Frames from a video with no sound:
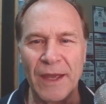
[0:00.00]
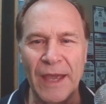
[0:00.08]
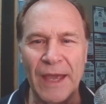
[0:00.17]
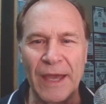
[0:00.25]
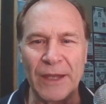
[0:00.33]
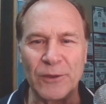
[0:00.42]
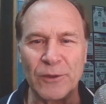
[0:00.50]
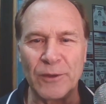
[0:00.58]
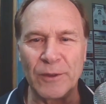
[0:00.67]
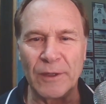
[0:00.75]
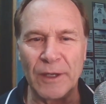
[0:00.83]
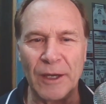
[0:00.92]

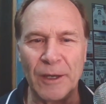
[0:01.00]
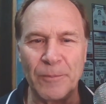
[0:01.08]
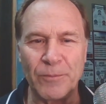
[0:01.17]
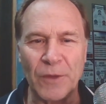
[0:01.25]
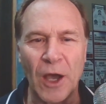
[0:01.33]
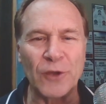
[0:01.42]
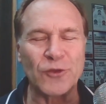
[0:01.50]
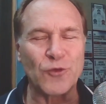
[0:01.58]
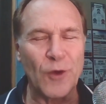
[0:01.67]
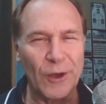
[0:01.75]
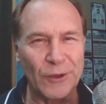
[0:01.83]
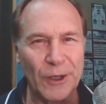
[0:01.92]
and
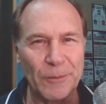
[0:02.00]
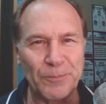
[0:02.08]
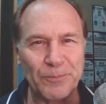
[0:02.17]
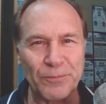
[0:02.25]
Australia.